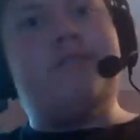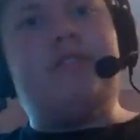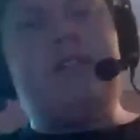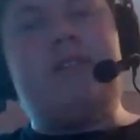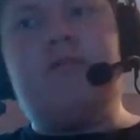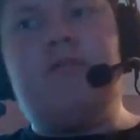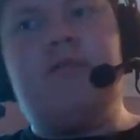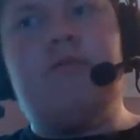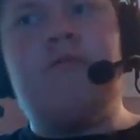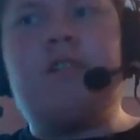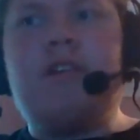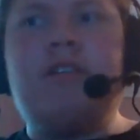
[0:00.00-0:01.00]
here.
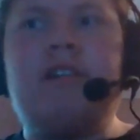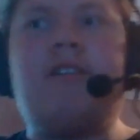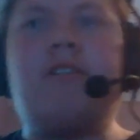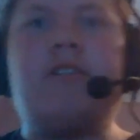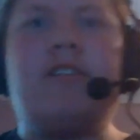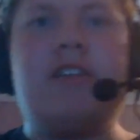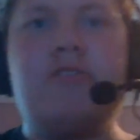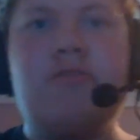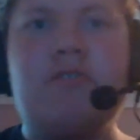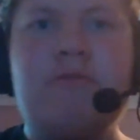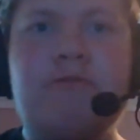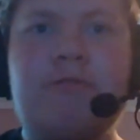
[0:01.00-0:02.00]
What kind of
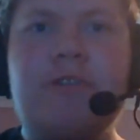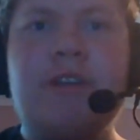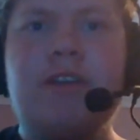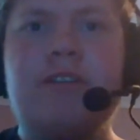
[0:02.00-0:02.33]
architecture are we running,